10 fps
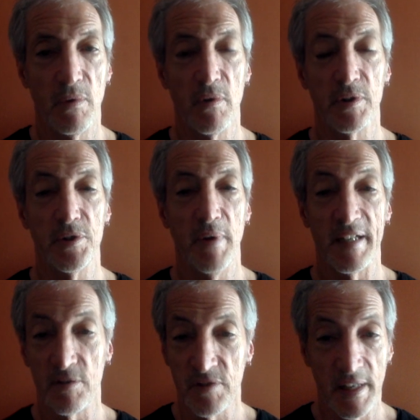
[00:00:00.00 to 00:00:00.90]
or to
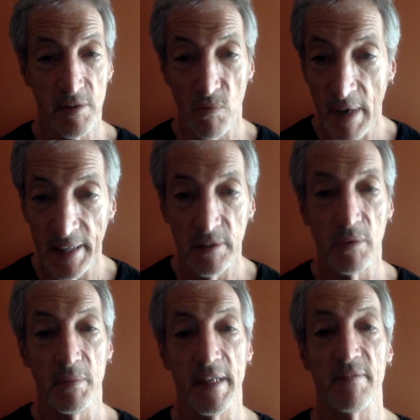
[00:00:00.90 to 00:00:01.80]
exercise a right
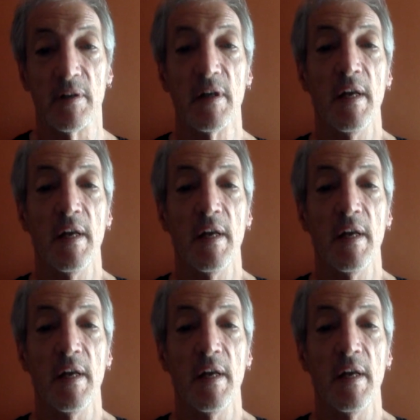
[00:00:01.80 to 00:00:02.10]
or whatever.